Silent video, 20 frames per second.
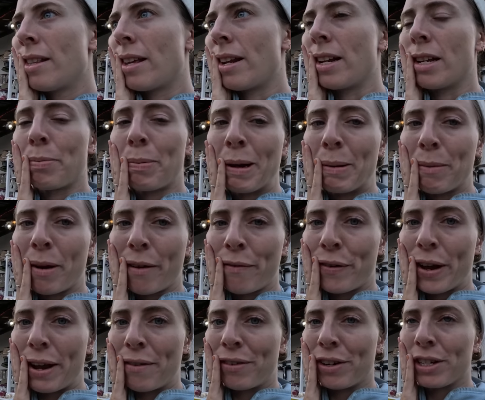that it's been my
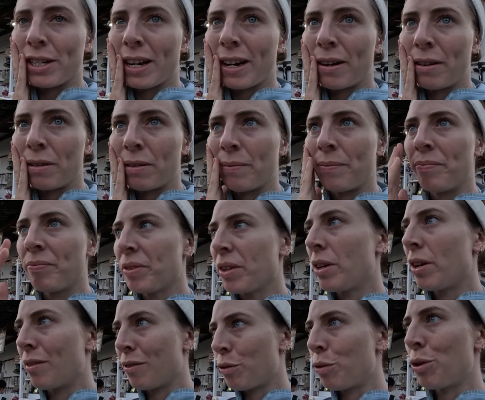favourite town
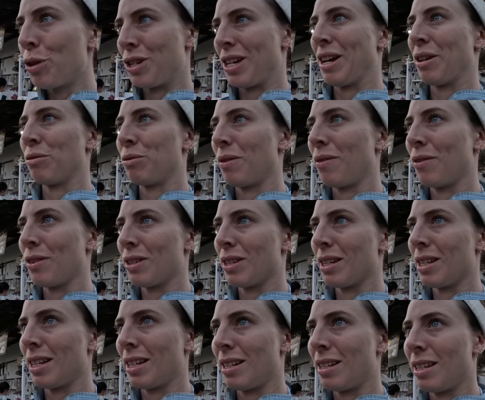of all the towns we
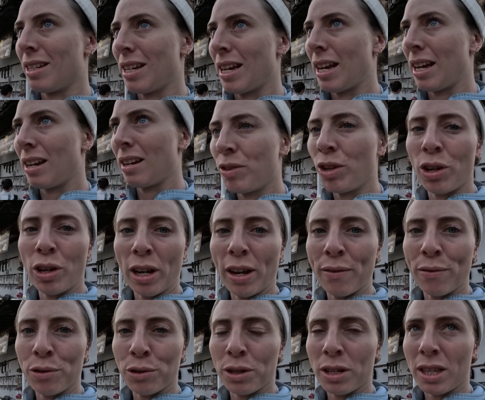visited today. Not
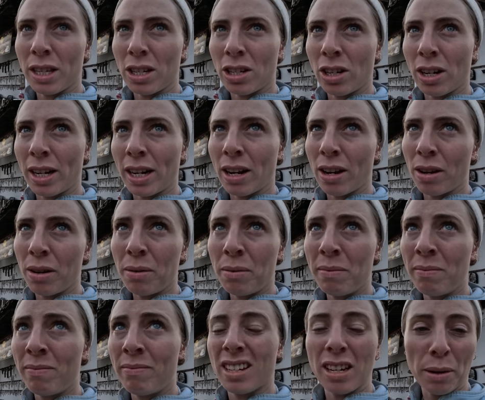looking forward to this journey
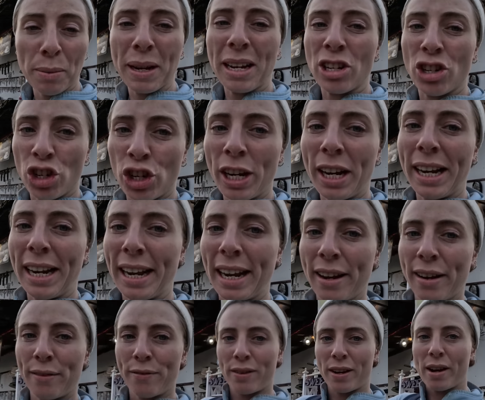home. It's gonna be
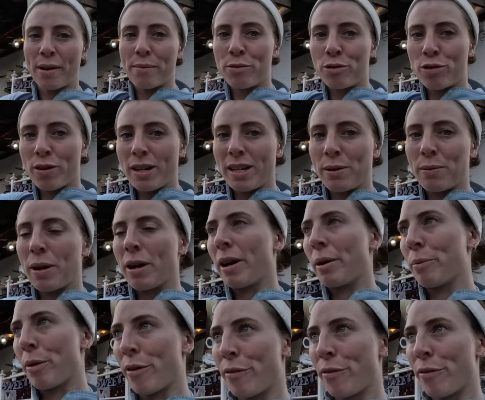chilly, but I'm already wearing